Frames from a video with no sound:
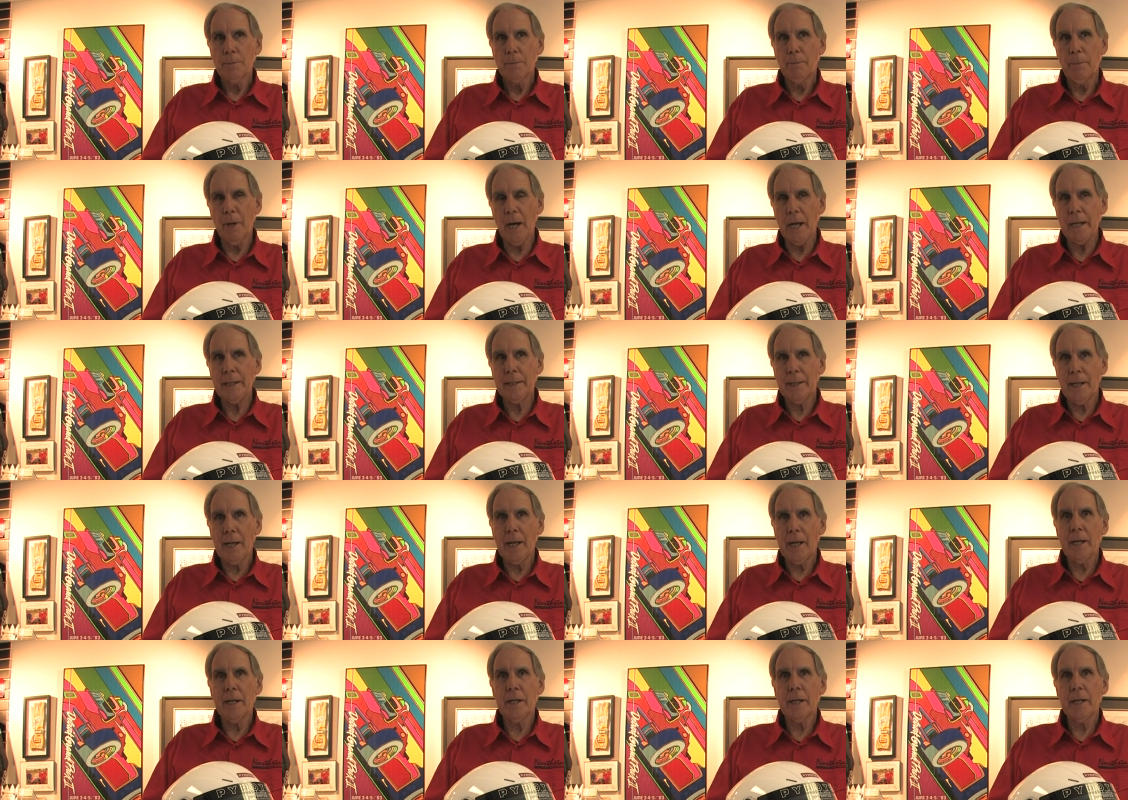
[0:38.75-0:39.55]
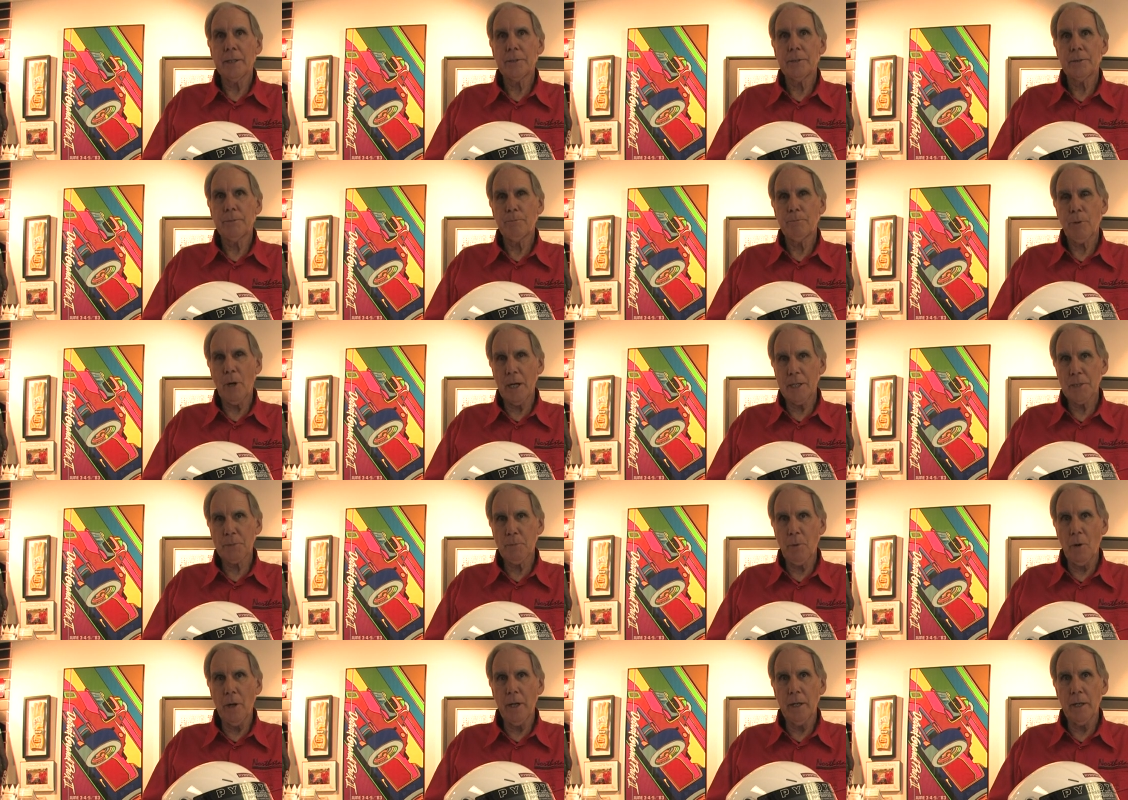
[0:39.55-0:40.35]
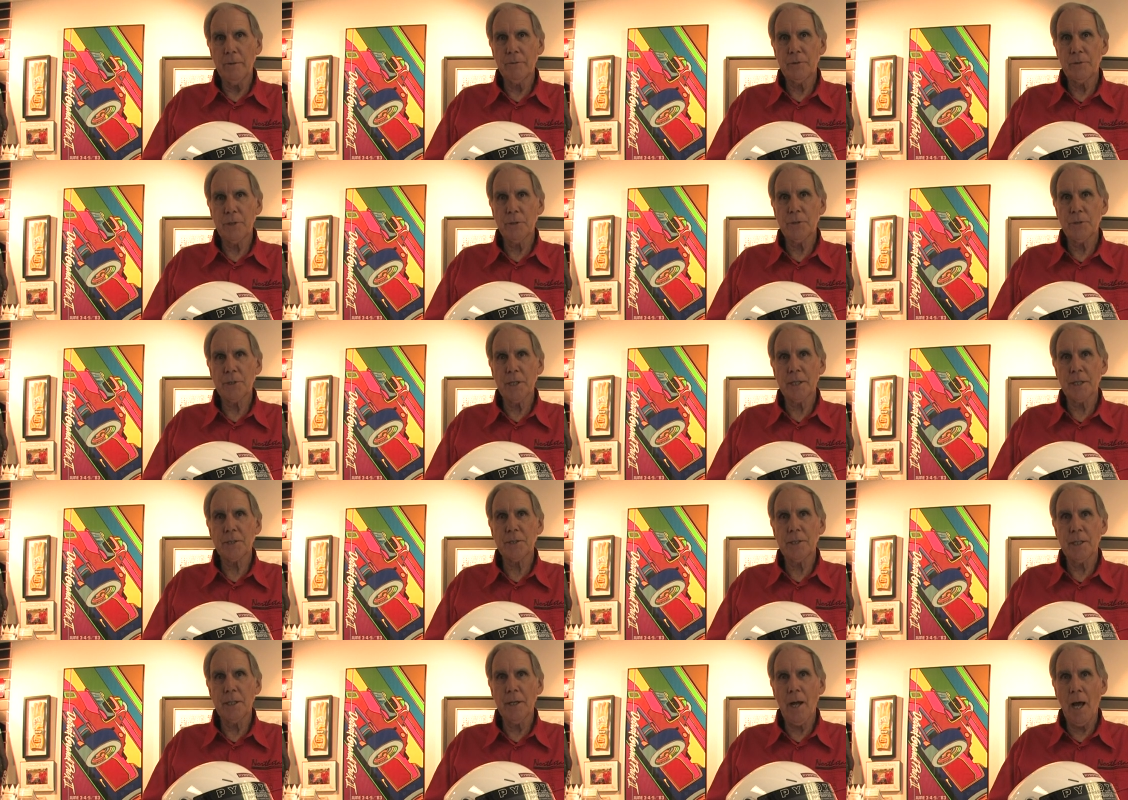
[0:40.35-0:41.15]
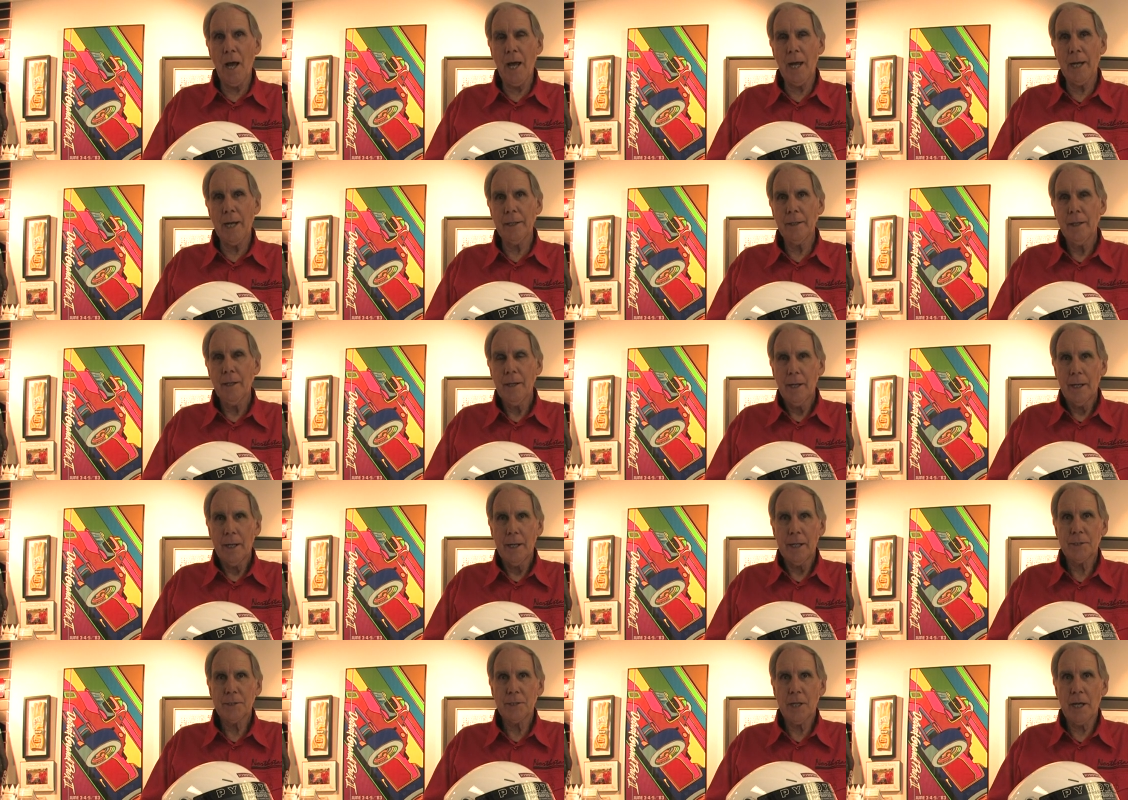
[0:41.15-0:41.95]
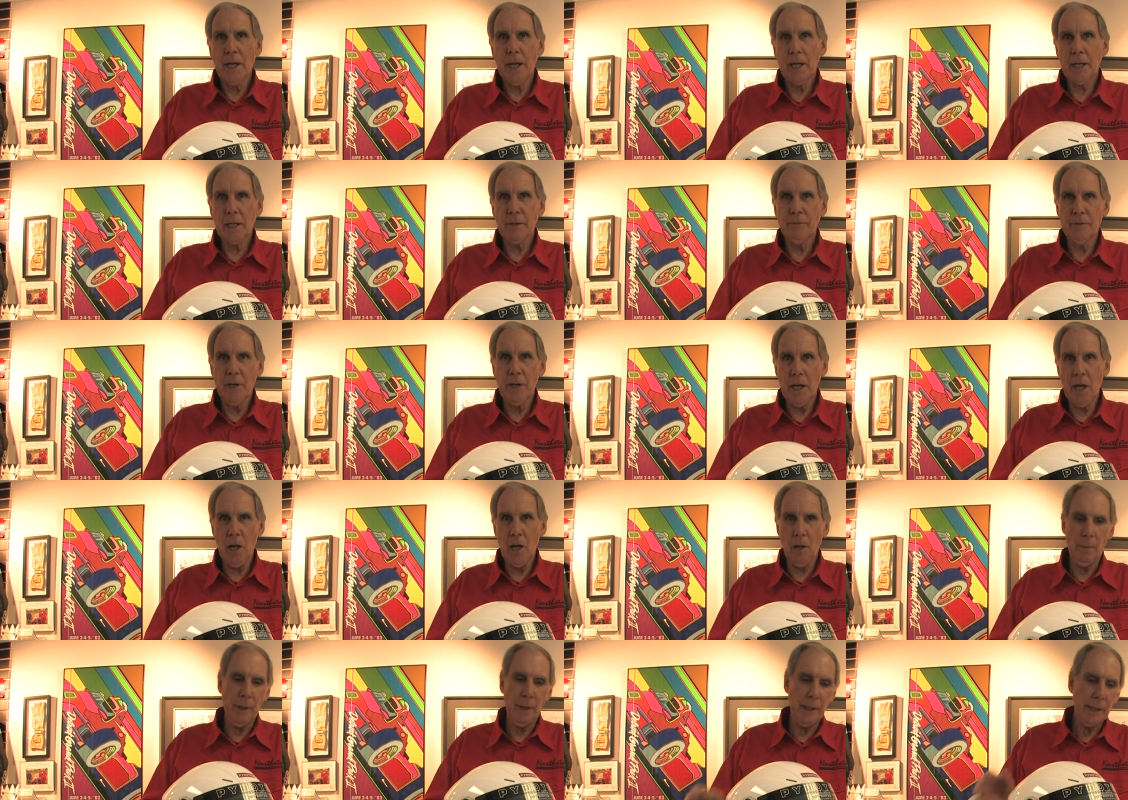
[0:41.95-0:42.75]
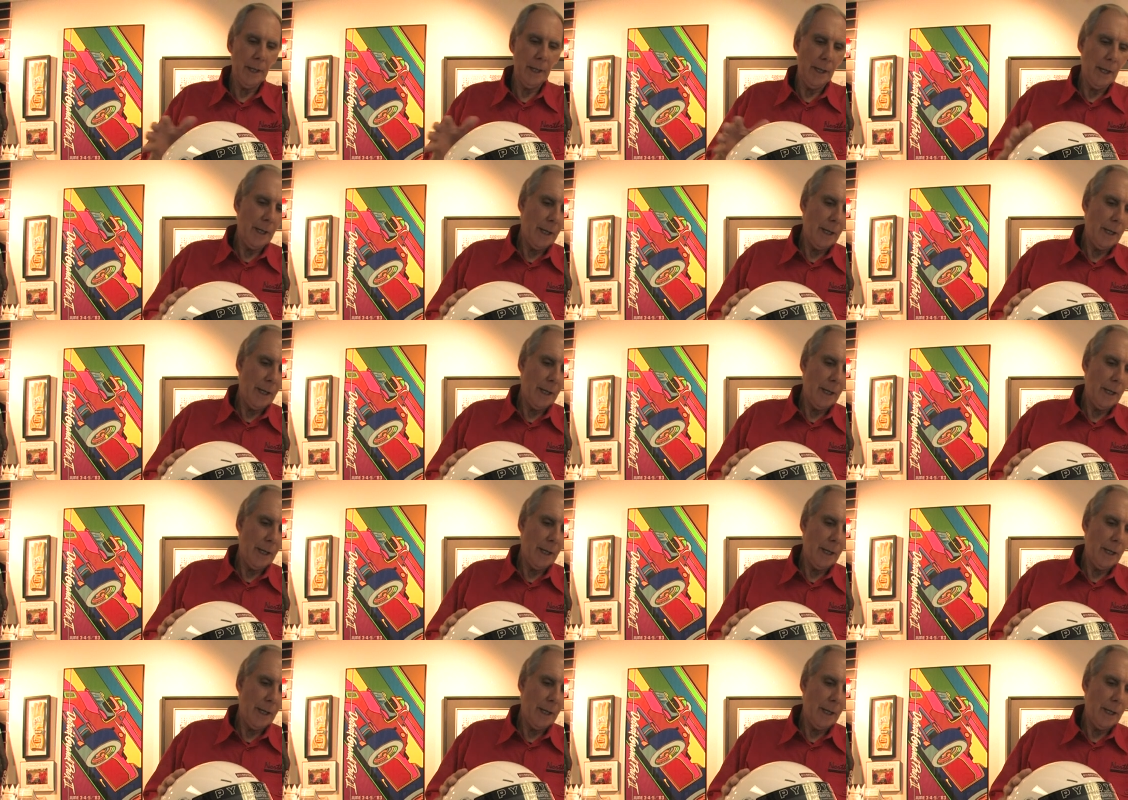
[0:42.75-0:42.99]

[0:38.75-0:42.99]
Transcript: But at a price point of $269, it's a heck of a helmet.